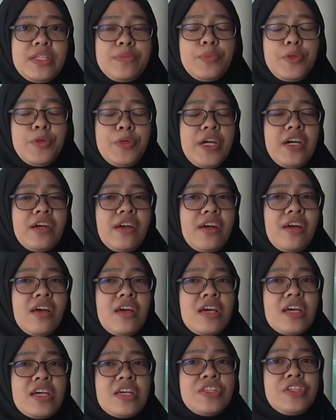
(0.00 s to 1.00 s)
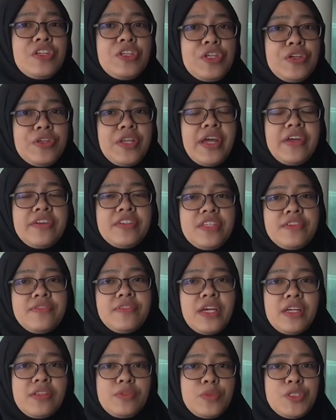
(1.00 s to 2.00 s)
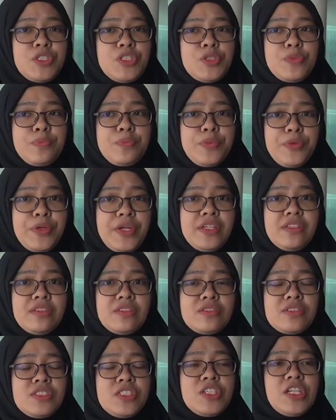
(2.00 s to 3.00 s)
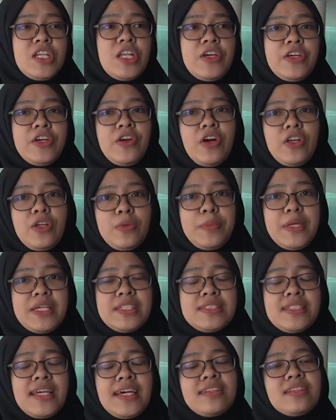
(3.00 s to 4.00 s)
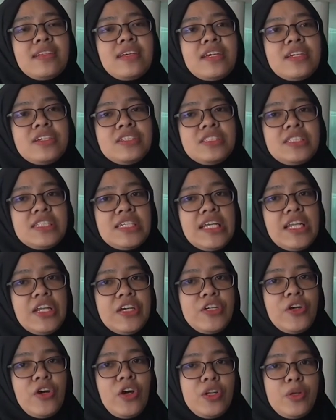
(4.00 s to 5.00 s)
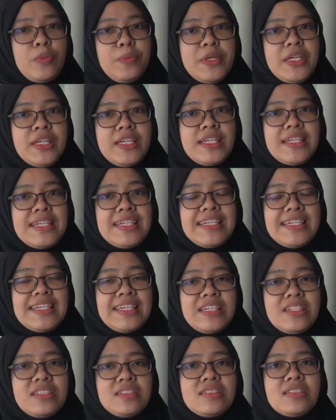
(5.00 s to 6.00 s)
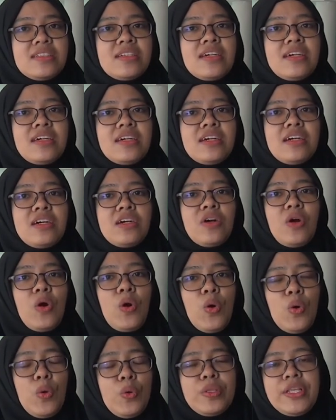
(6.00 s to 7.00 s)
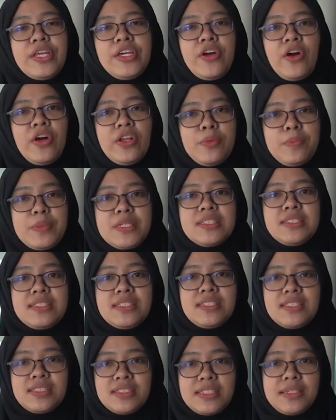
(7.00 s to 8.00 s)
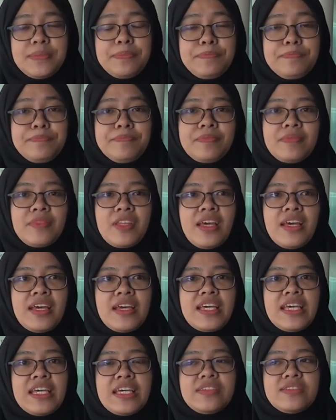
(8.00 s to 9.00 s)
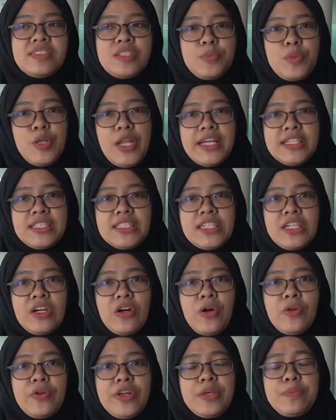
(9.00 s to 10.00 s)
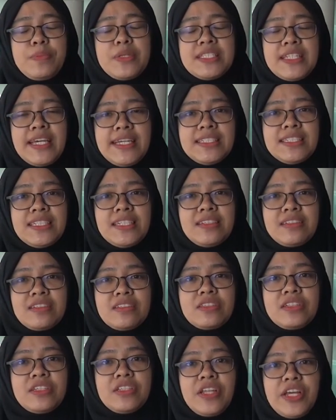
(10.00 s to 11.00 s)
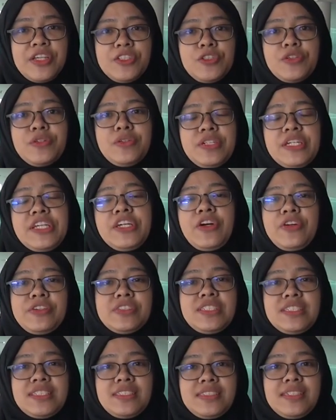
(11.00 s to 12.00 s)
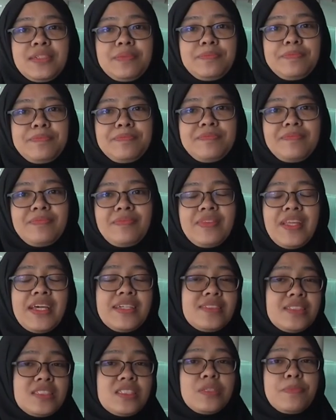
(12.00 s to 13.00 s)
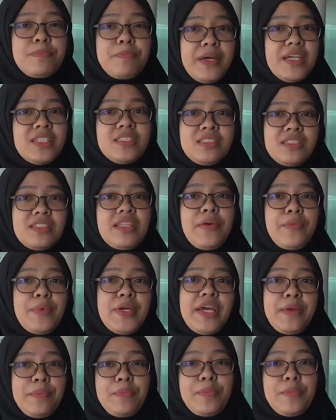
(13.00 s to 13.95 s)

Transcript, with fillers: product. The new narrative that we should bring to circular economy is that circular economy is a whole economic system simulating or imitating the natural ecosystem. That is the best that we can